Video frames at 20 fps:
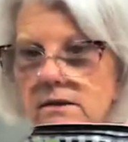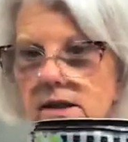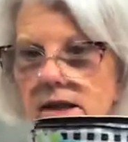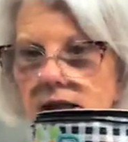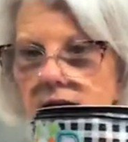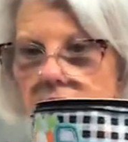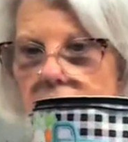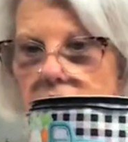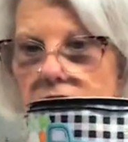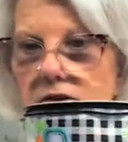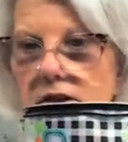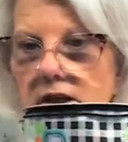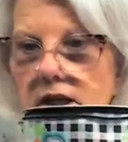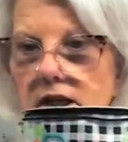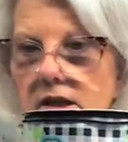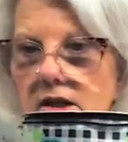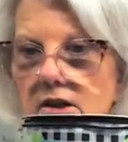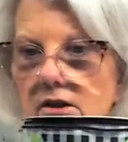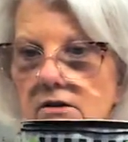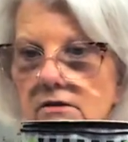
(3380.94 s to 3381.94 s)
Thank you,
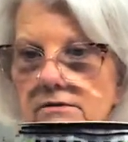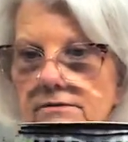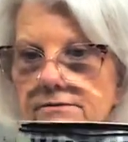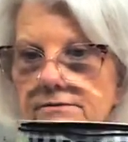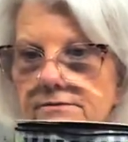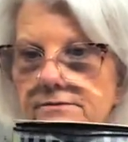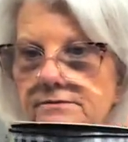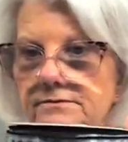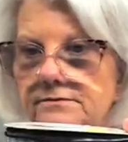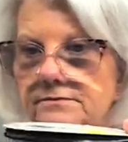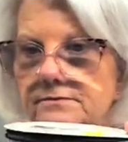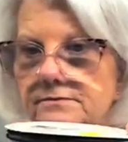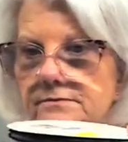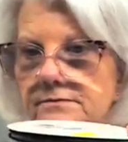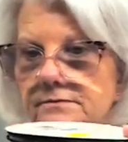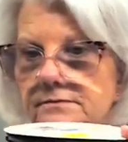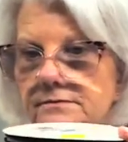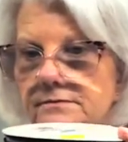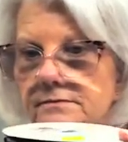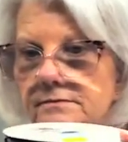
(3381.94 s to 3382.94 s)
thank you.
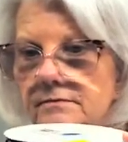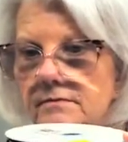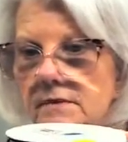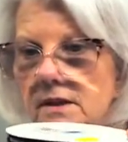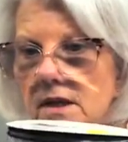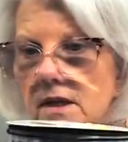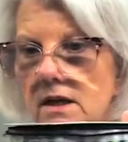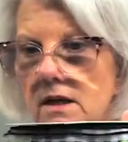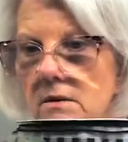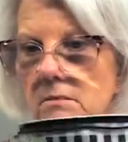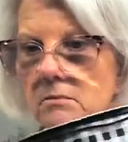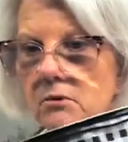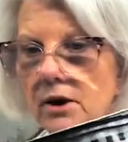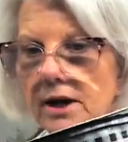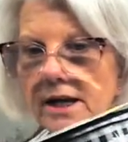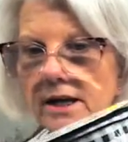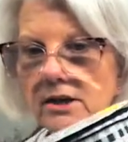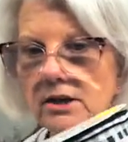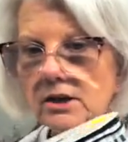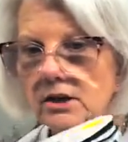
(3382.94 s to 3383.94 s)

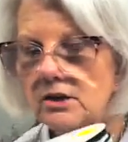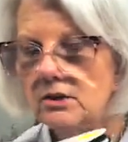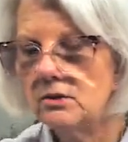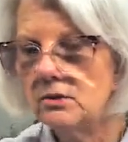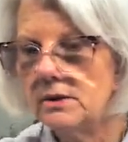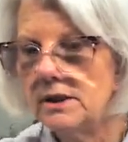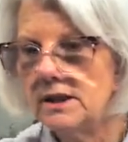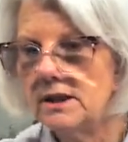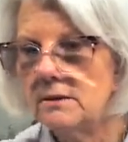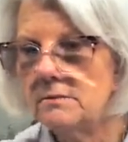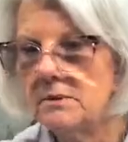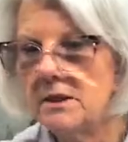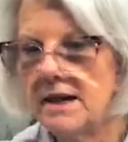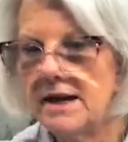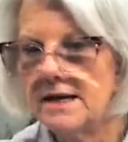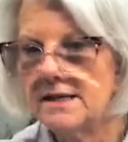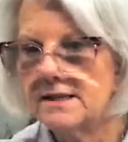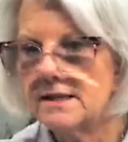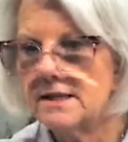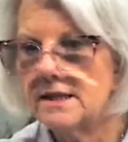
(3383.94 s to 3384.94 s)
Brand new in the
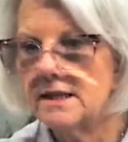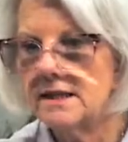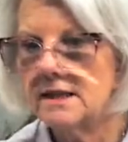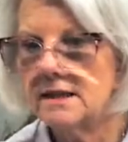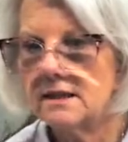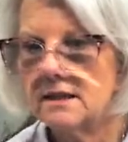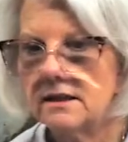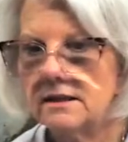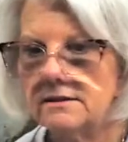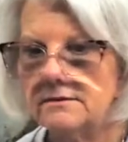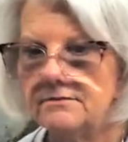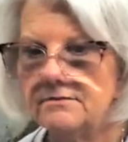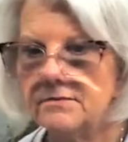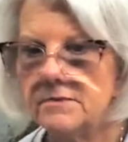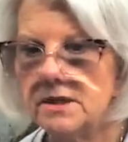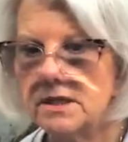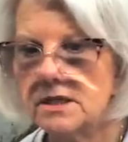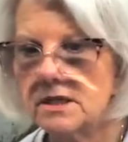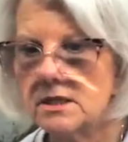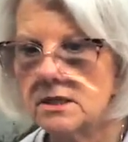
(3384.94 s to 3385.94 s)
plastic.
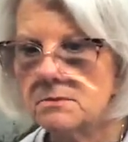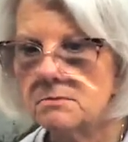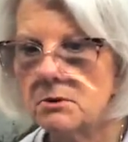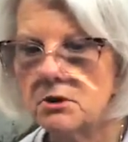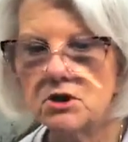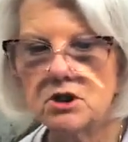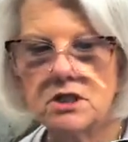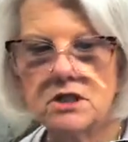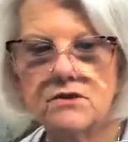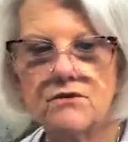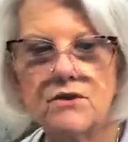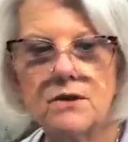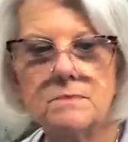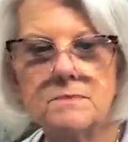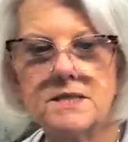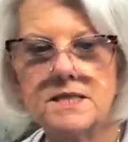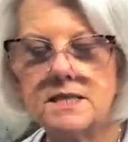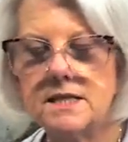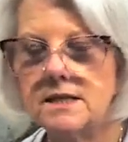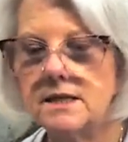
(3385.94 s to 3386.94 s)
This is purchased from
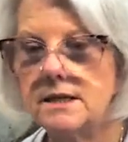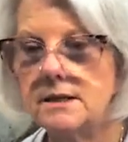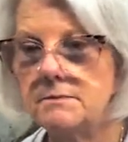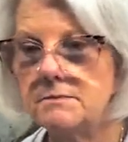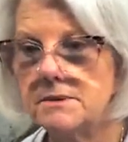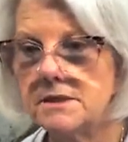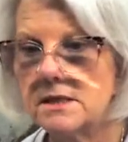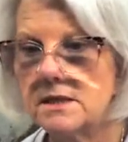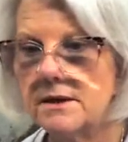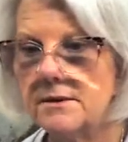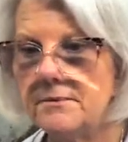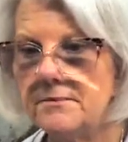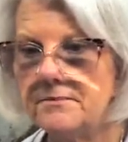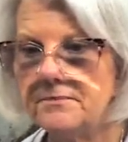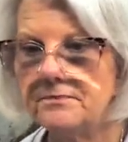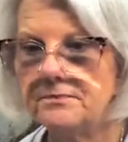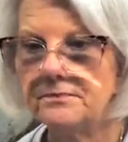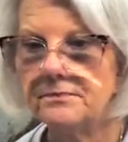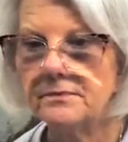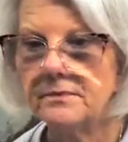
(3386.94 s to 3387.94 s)
Sims.
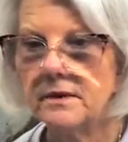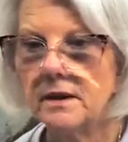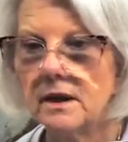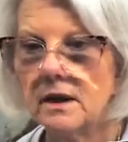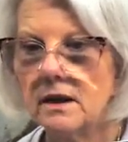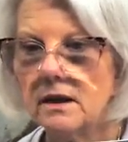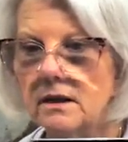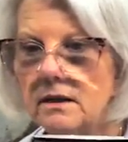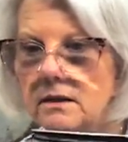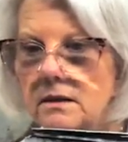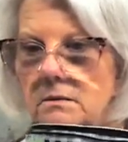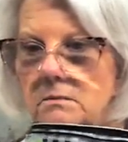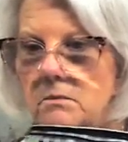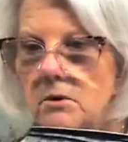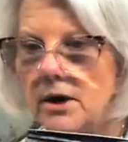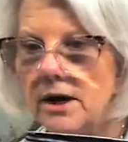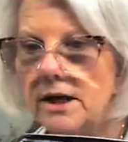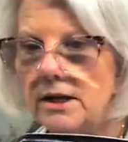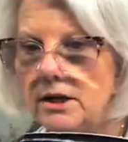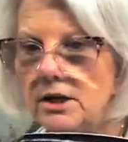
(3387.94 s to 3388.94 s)

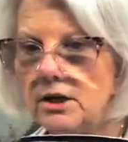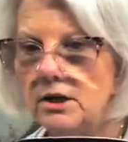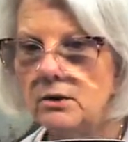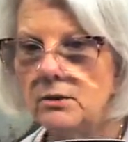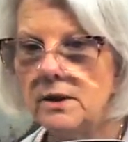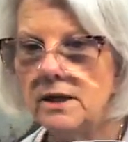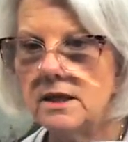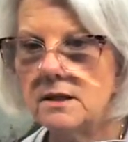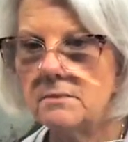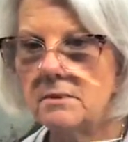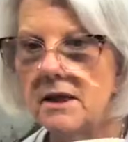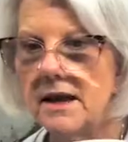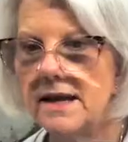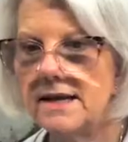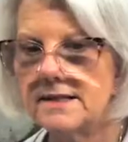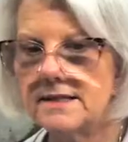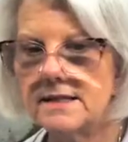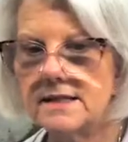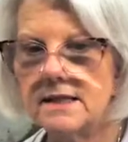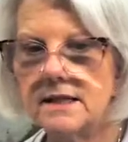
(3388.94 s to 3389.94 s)
Brand new in the
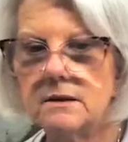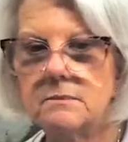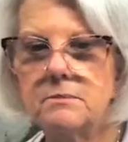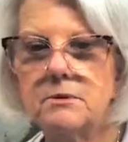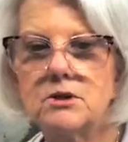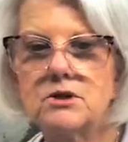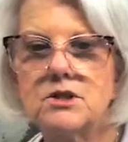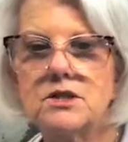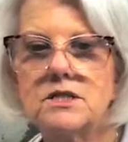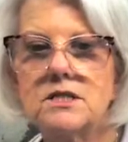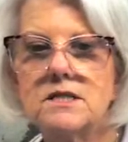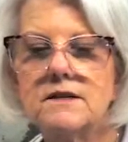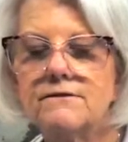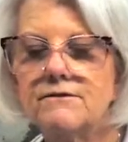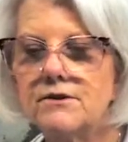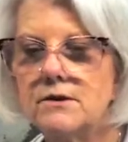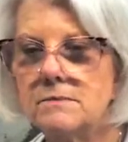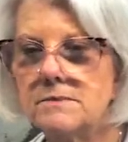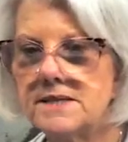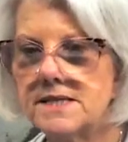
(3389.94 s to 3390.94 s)
plastic. Purchased it
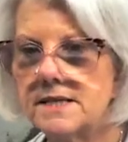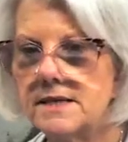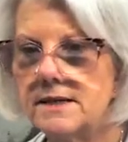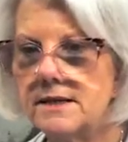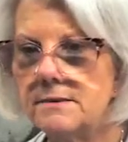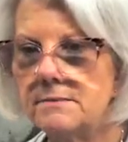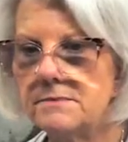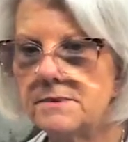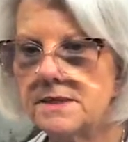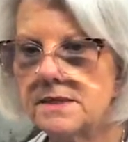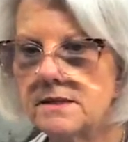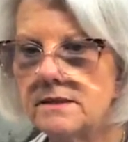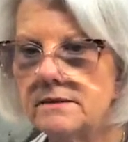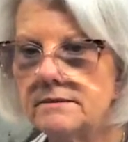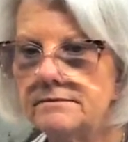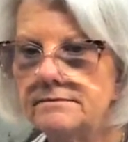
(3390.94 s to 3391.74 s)
from Sims.